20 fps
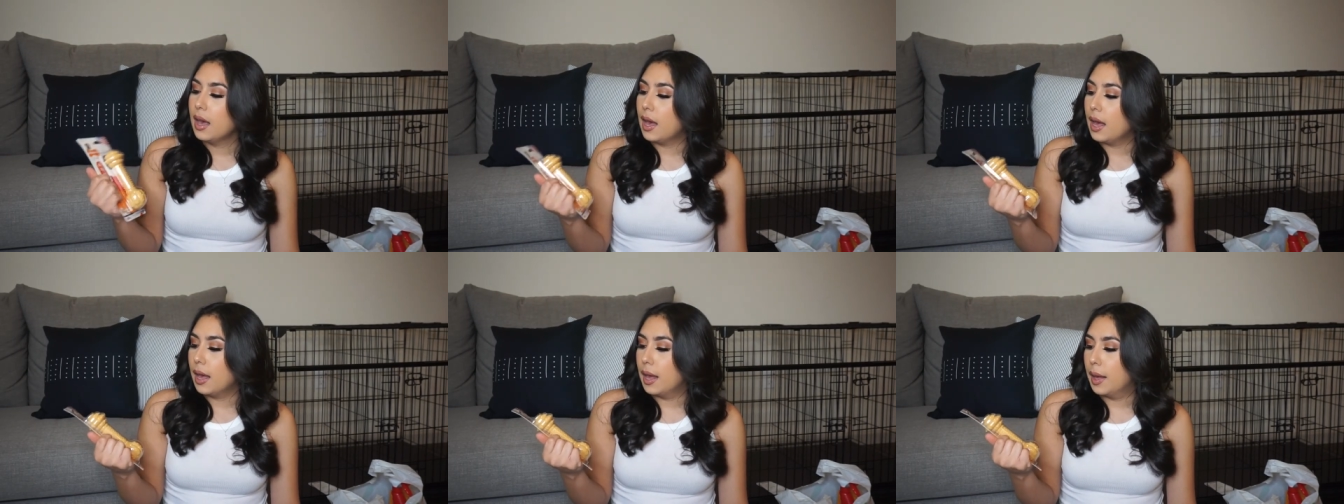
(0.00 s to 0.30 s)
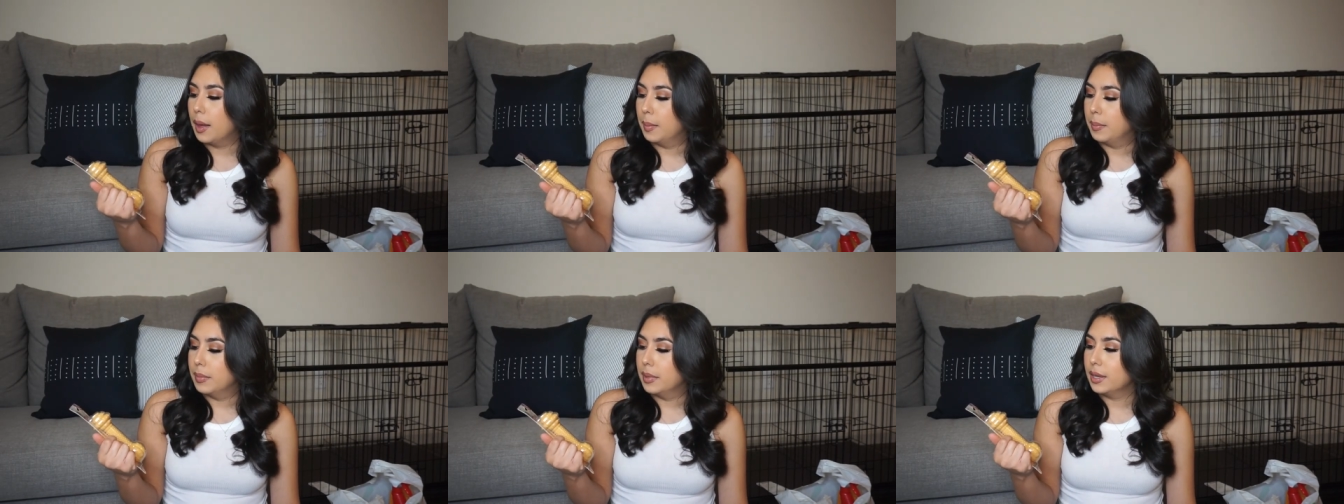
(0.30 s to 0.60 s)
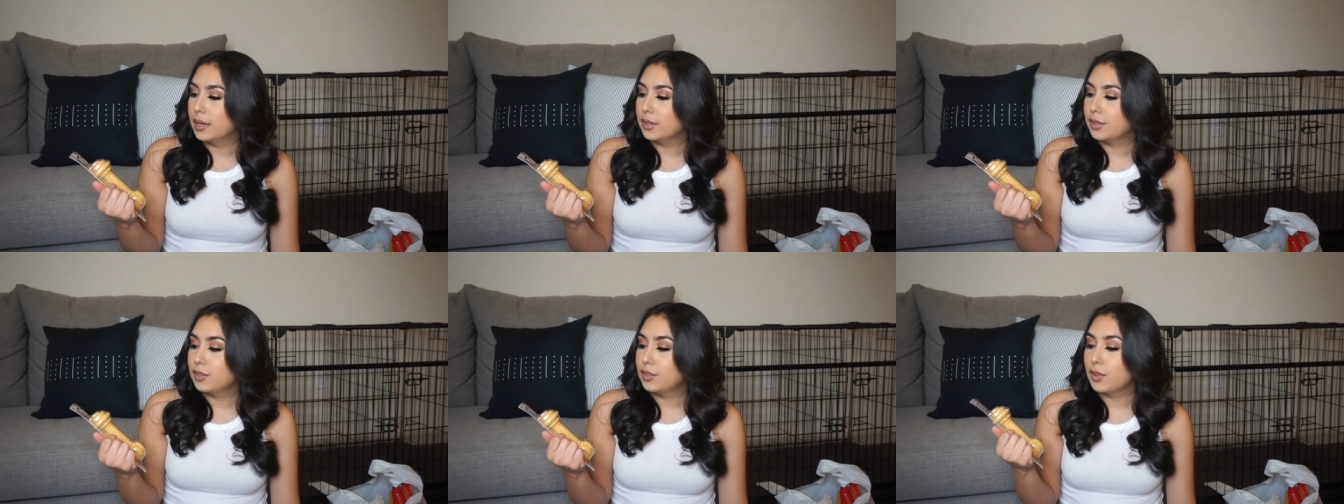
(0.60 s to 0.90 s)
Um,
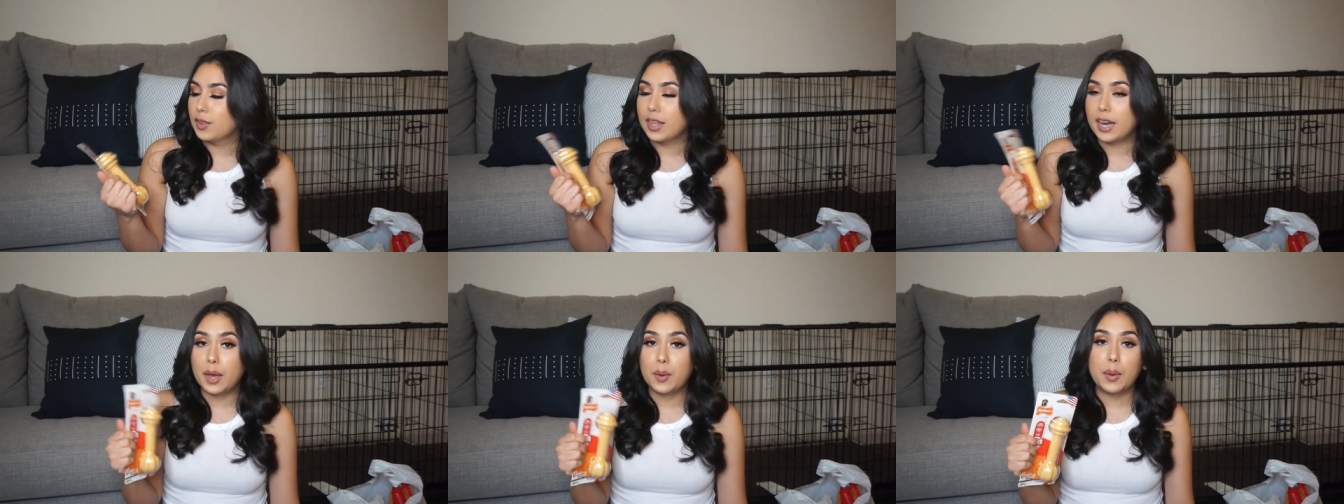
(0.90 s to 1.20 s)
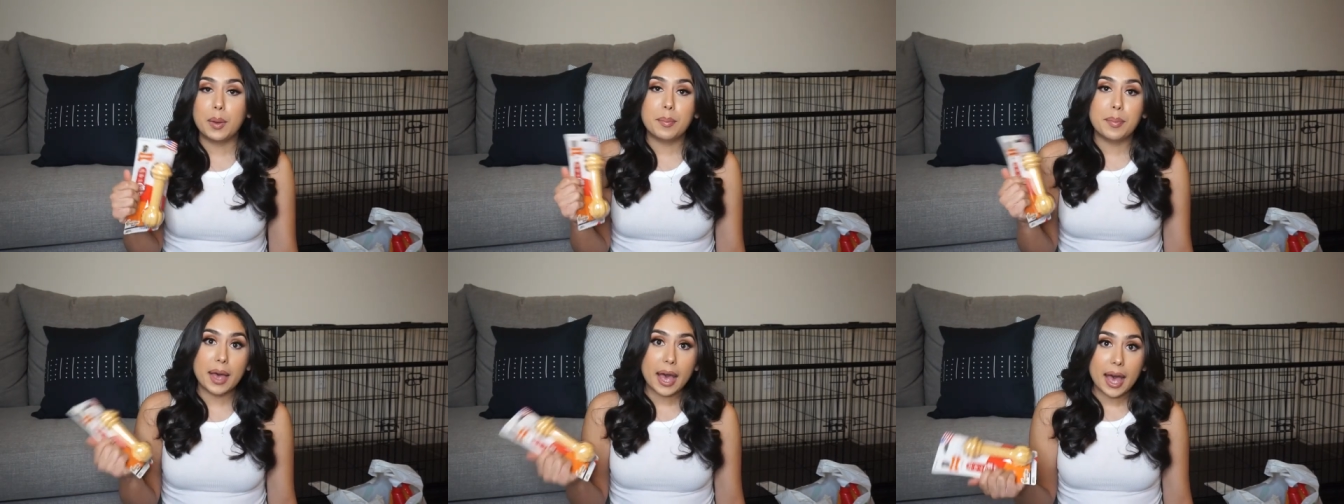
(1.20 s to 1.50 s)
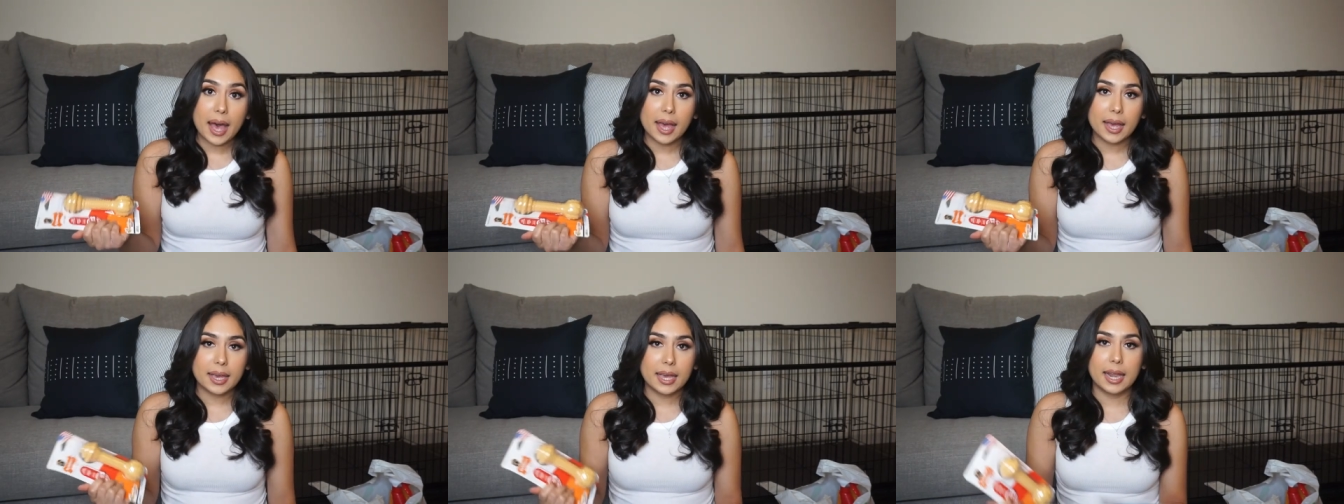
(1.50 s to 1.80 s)
so then I went
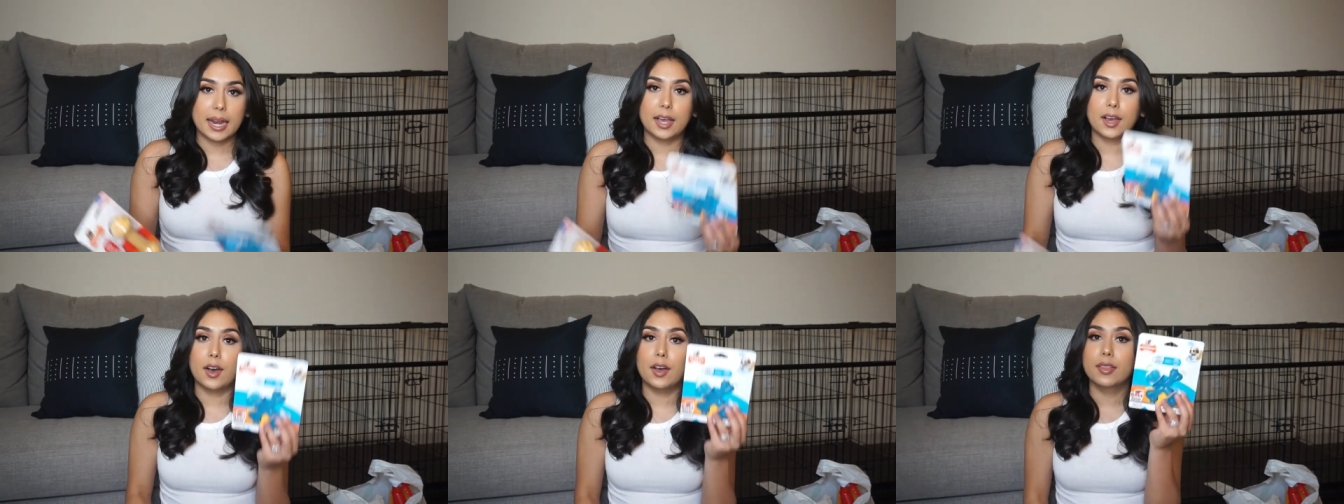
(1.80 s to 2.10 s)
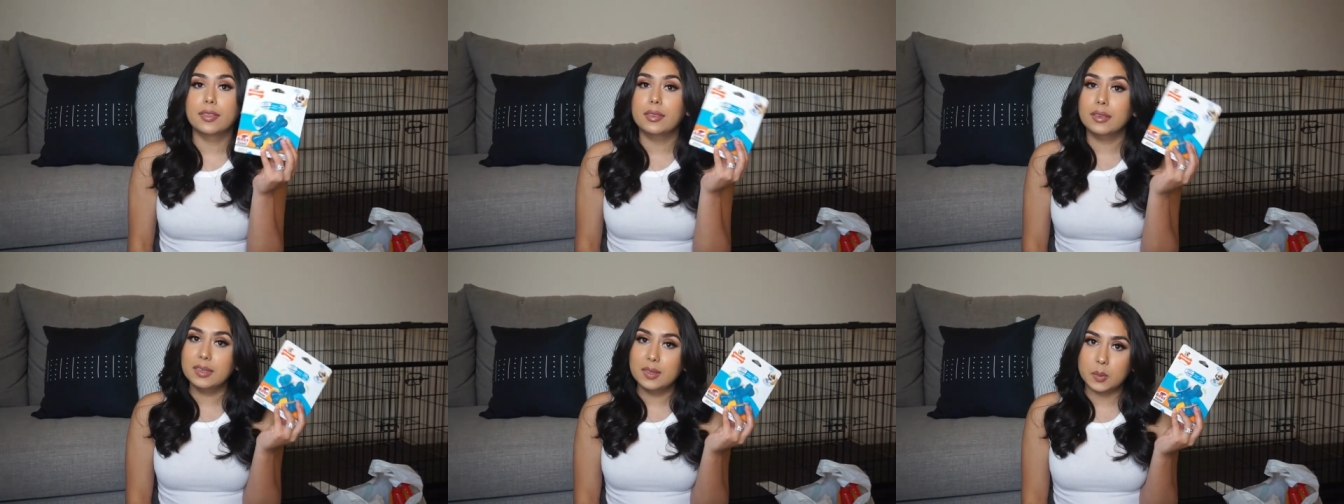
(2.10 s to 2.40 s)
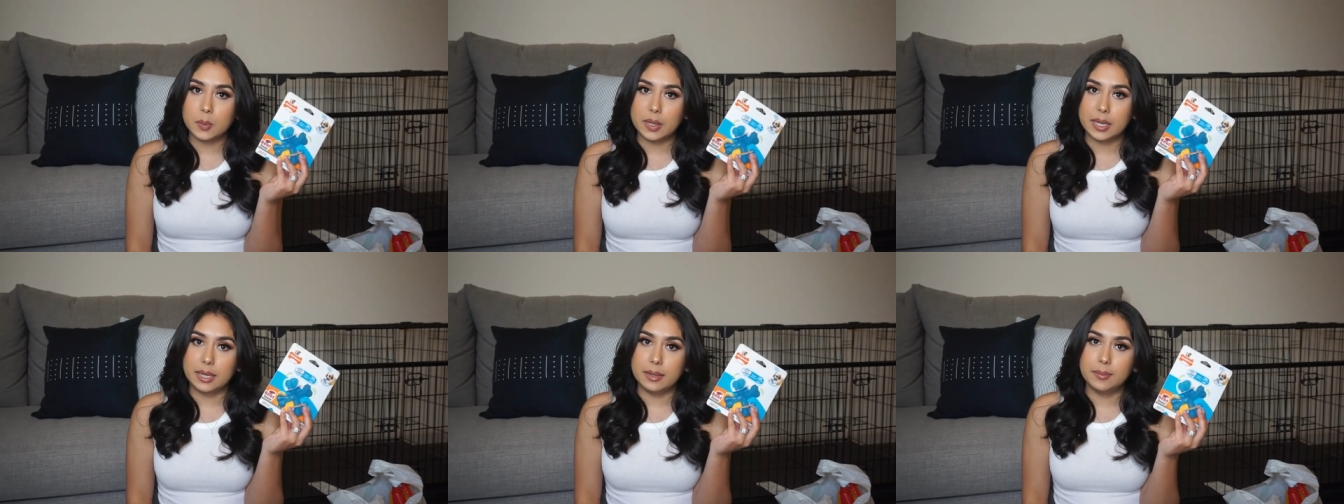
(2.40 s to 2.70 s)
back and I got
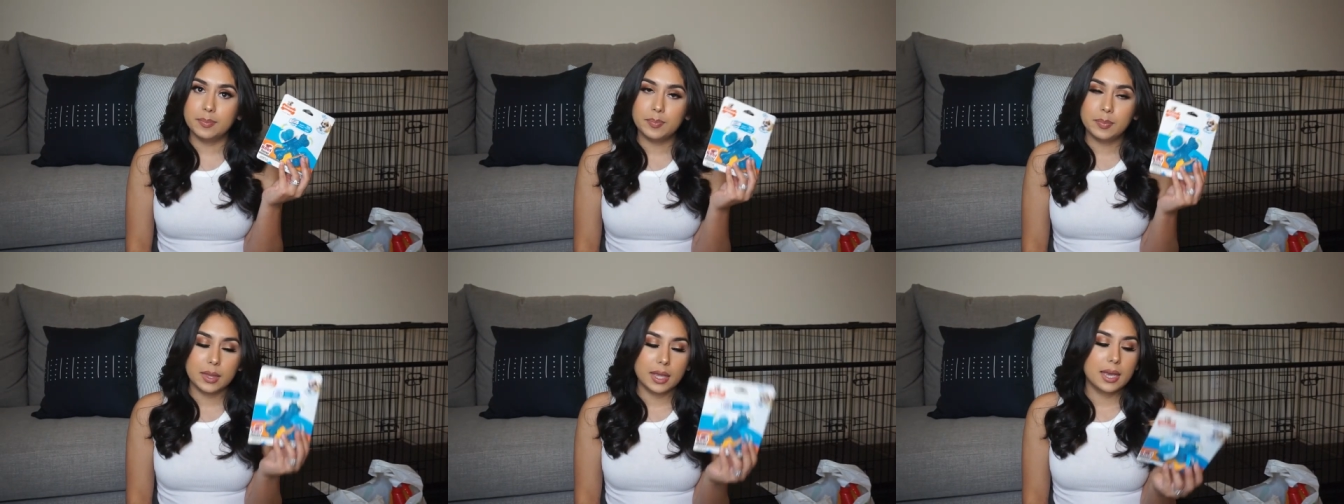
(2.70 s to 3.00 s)
this one.